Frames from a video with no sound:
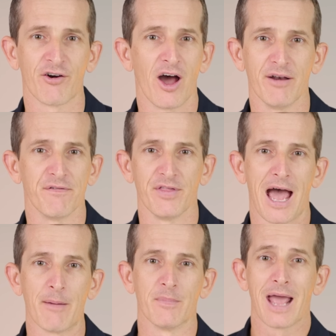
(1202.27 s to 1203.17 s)
grinder for
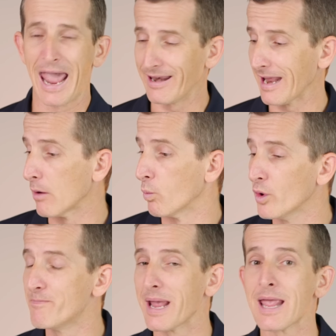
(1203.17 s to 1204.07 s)
that. And it
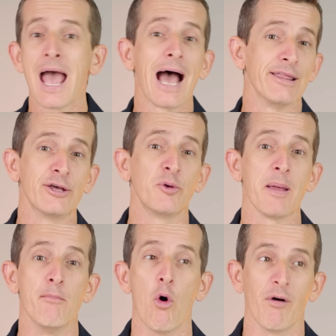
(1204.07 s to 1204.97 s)
would be a little
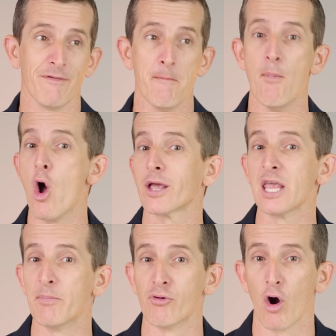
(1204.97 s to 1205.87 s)
bit more of a
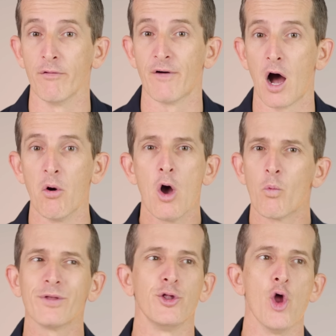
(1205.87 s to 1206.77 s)
murkier profile
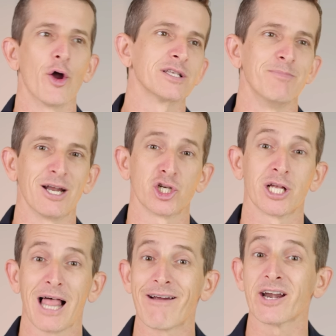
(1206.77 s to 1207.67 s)
with not as much
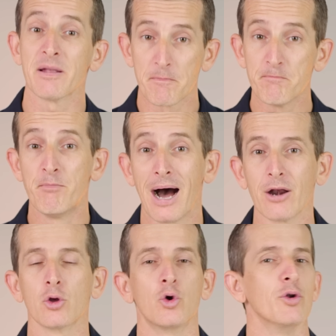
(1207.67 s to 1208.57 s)
clarity,
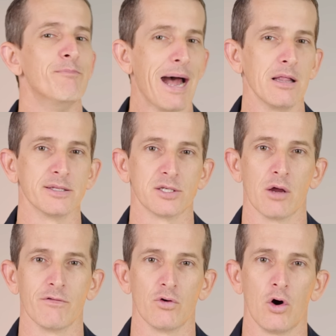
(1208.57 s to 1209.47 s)
but good balance
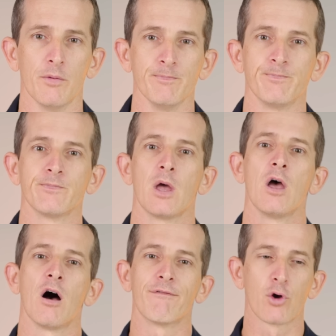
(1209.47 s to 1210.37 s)
overall.
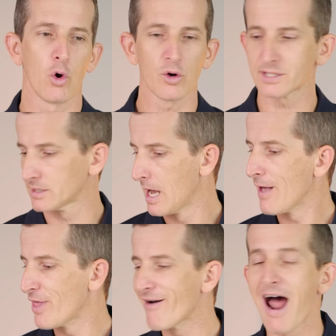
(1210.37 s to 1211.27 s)
Of course,
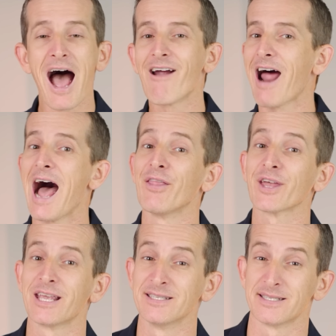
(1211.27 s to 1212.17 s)
there are other
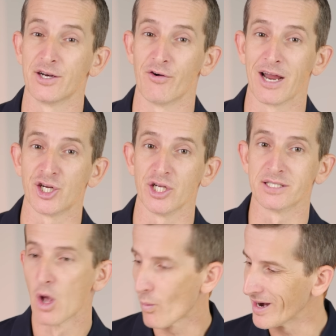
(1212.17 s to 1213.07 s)

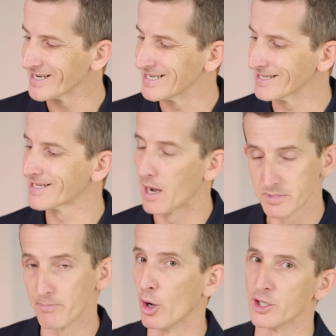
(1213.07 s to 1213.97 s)
considerations when it does come
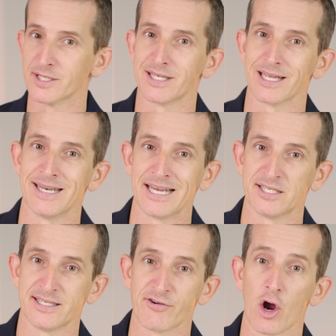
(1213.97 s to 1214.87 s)
to purchasing a
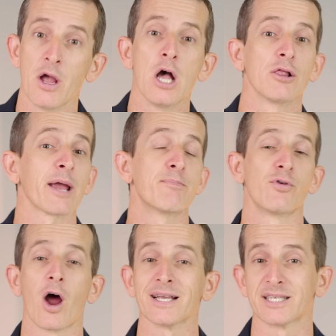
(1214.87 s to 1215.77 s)
niche zero, like
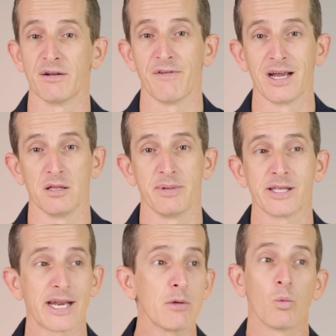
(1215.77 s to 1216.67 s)
price and
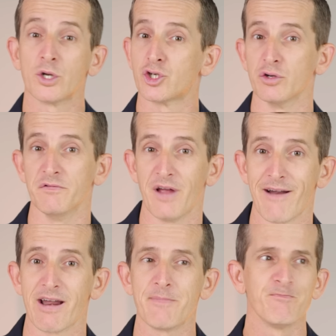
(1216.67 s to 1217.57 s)
availability, which do
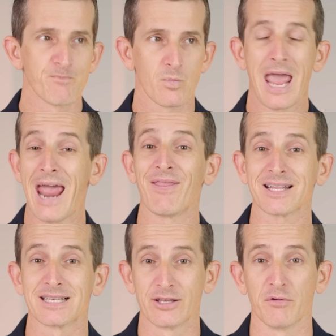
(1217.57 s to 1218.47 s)
vary. And
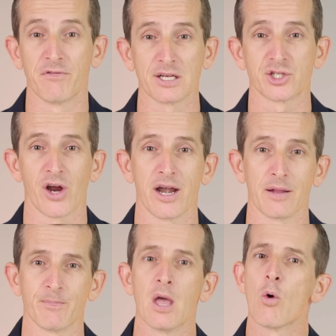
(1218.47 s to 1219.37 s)
that's a little
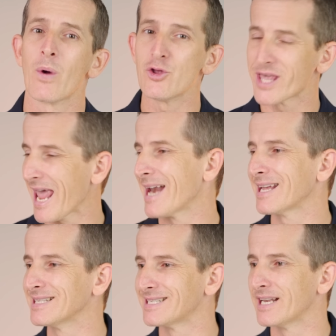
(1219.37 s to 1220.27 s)
frustrating when you can
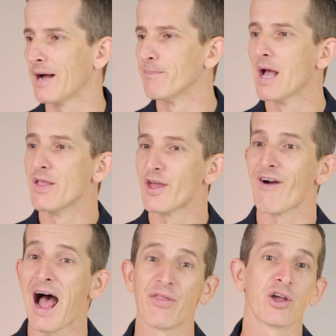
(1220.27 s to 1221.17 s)
consider there
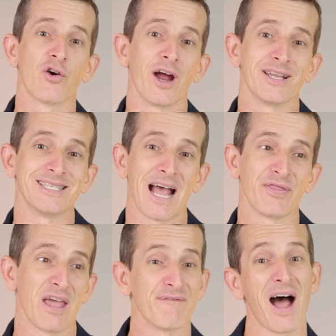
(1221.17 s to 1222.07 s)
are other grinders
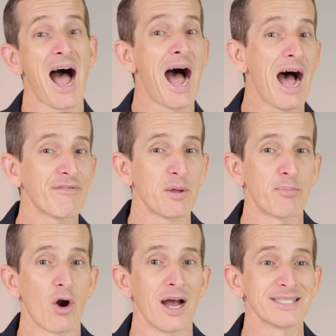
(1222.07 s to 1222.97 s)
out there for half the
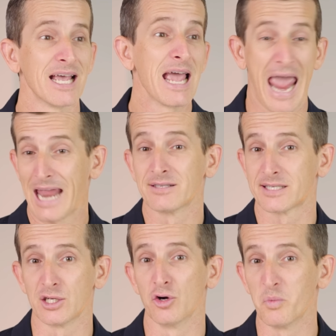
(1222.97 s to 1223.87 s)
price and
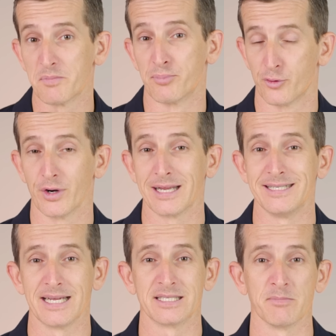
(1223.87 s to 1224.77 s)
still with pretty
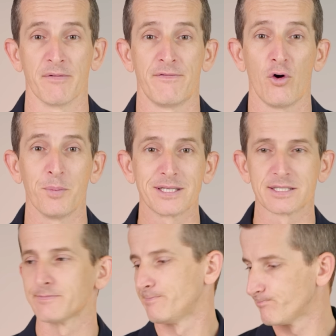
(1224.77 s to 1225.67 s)
decent
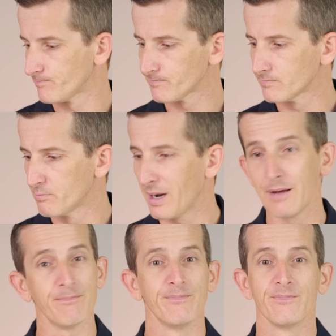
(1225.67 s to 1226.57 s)
performance
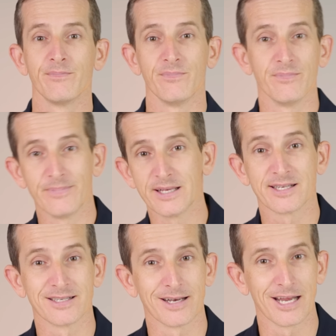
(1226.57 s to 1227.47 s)
but this
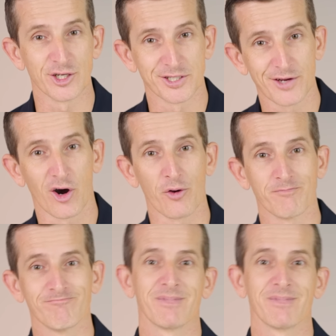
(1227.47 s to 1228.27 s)
is a niche zero.